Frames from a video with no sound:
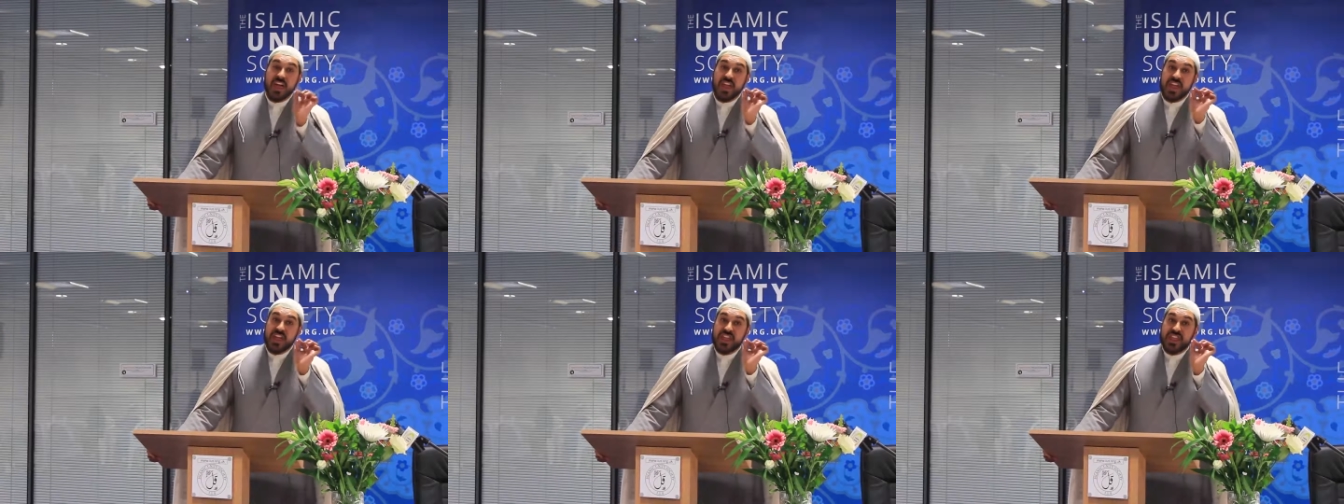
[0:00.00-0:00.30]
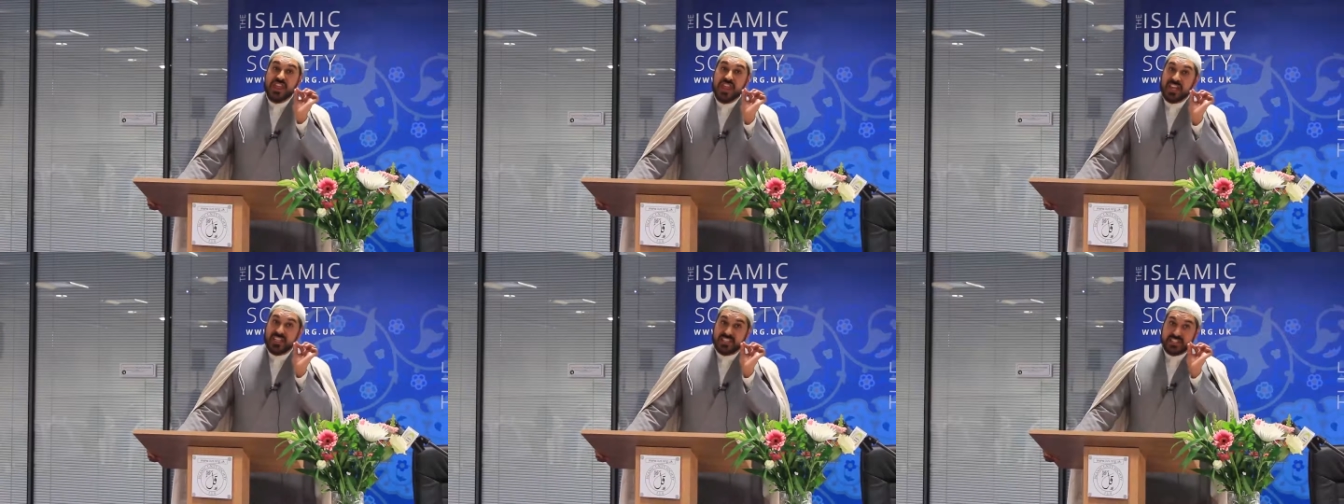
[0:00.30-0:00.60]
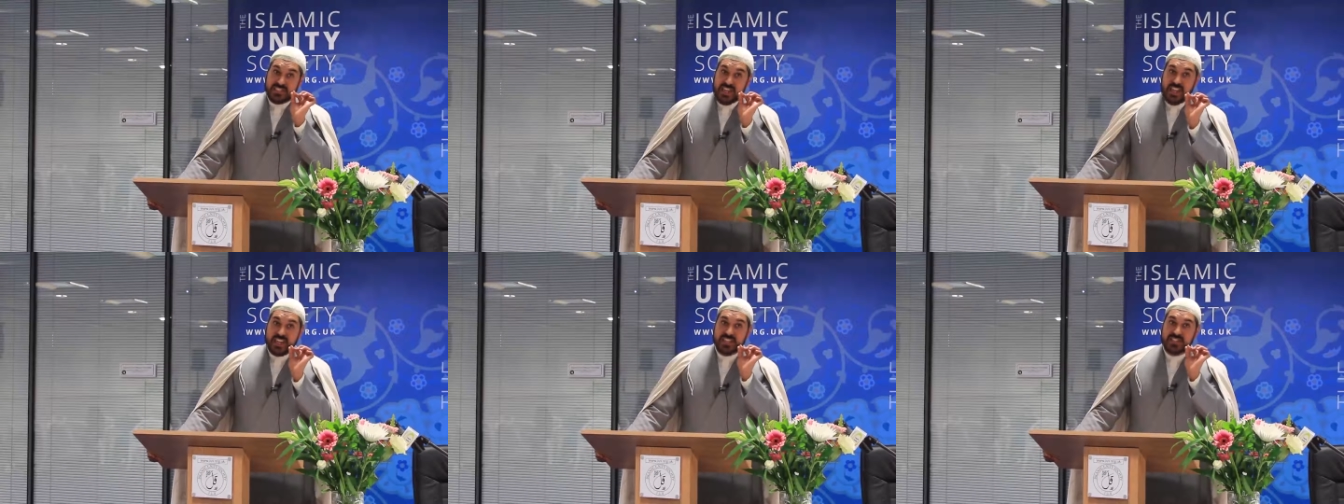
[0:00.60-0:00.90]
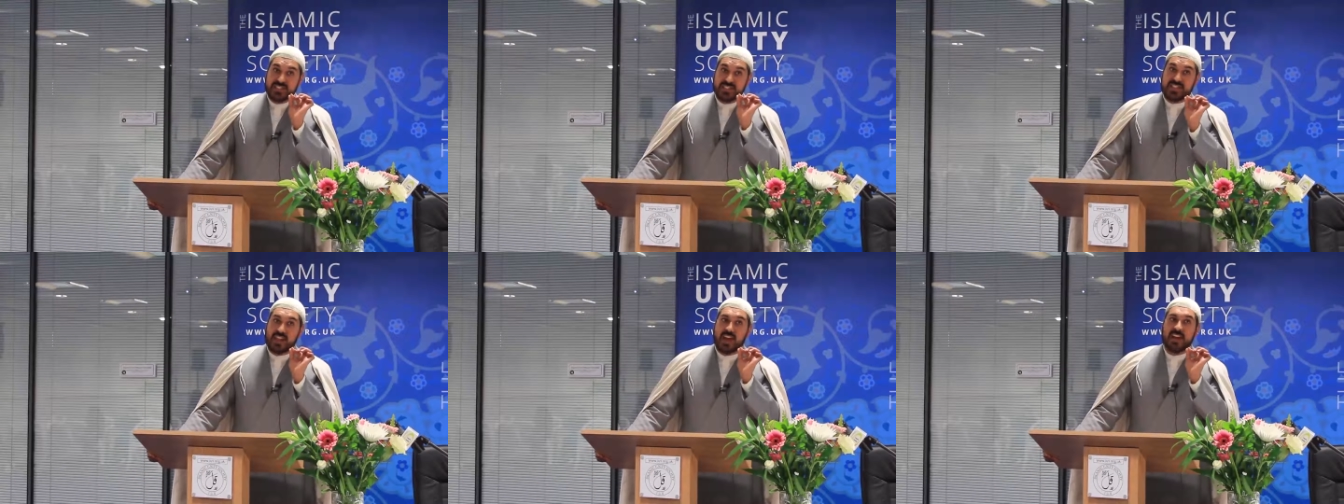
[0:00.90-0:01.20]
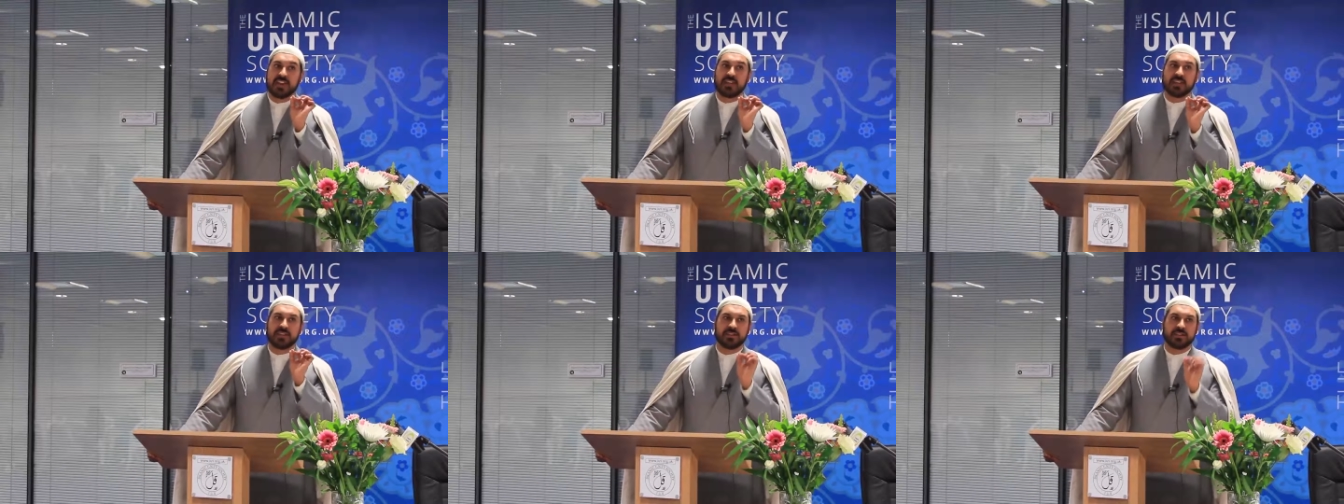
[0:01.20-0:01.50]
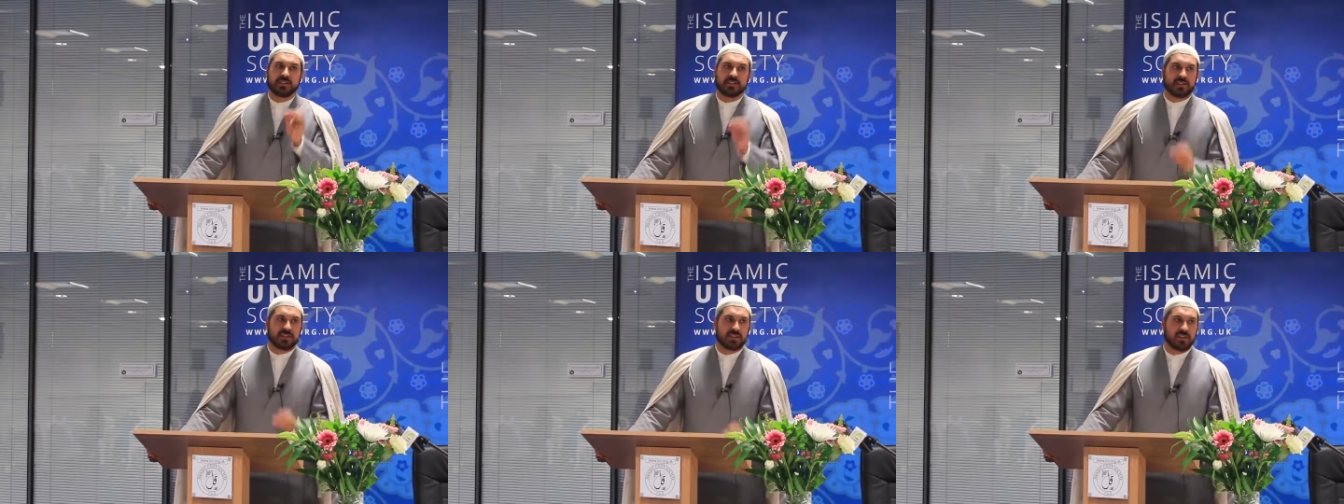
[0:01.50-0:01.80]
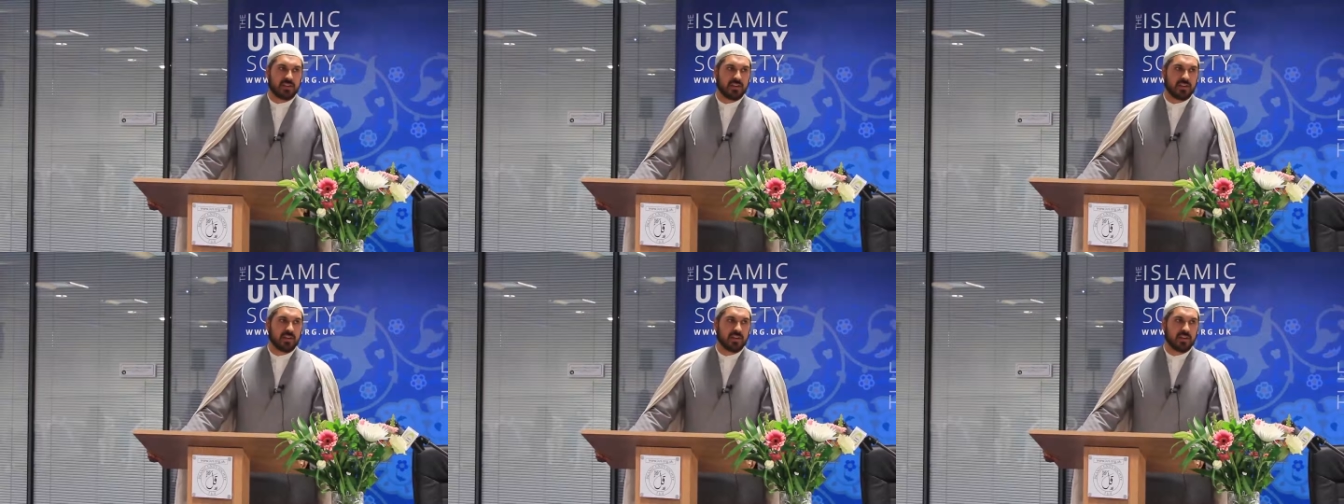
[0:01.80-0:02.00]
they stayed silent,